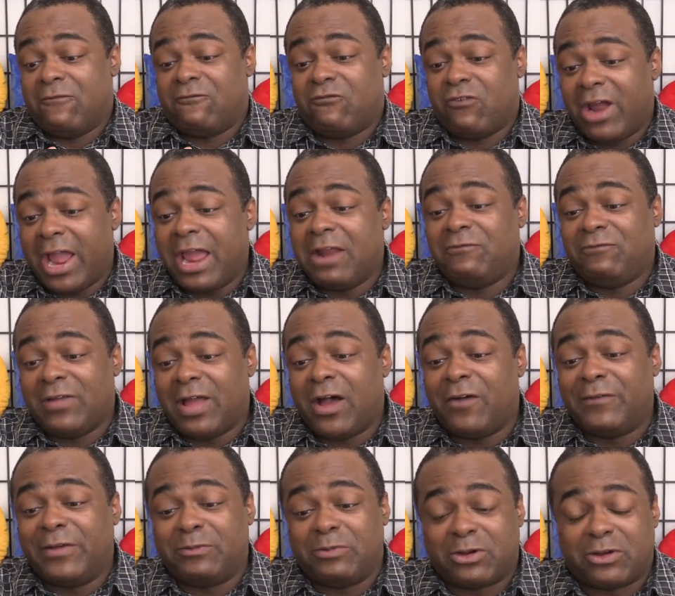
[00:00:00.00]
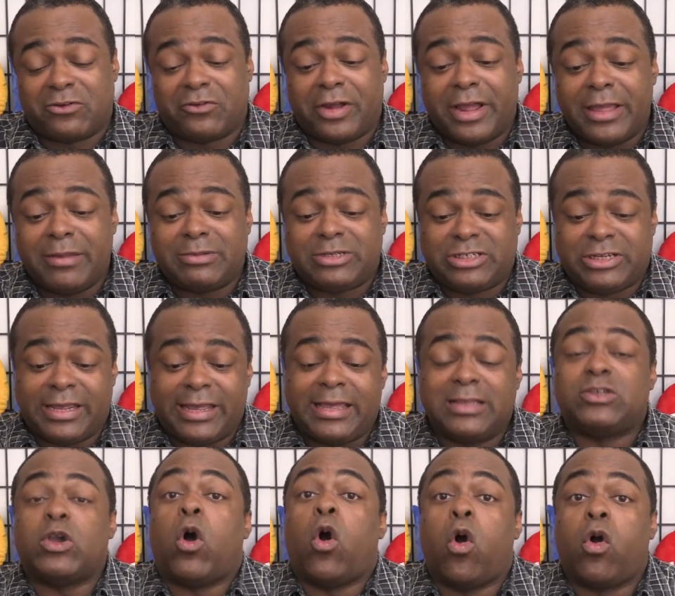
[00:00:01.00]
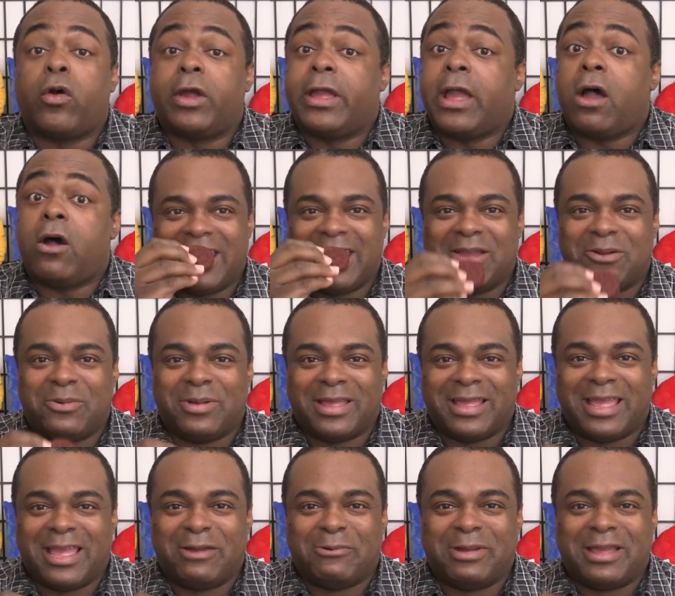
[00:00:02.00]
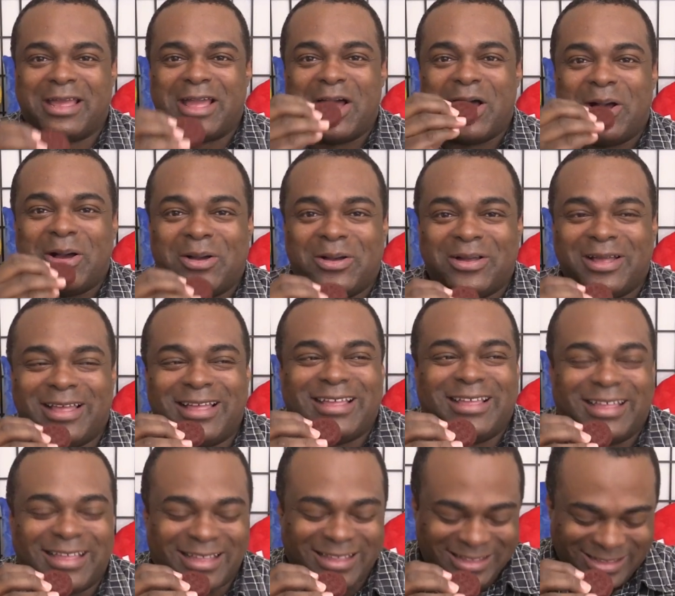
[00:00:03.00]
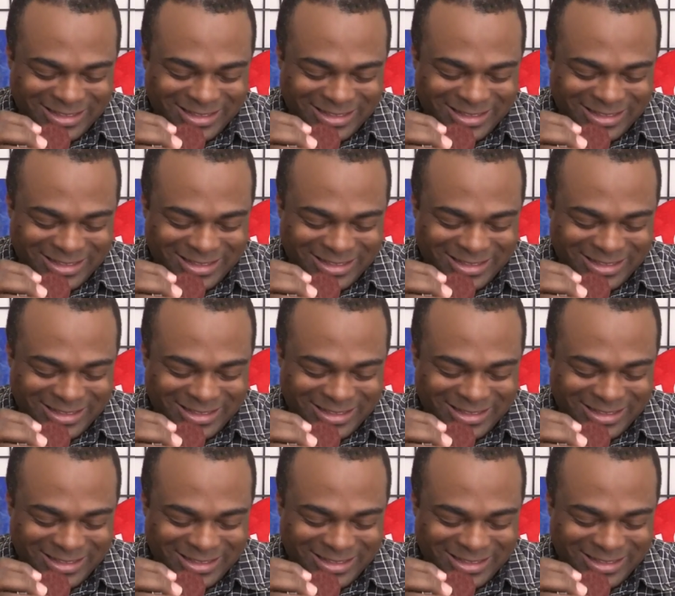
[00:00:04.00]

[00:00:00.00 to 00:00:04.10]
red velvet with cream cheese Oreo. Here we go. Did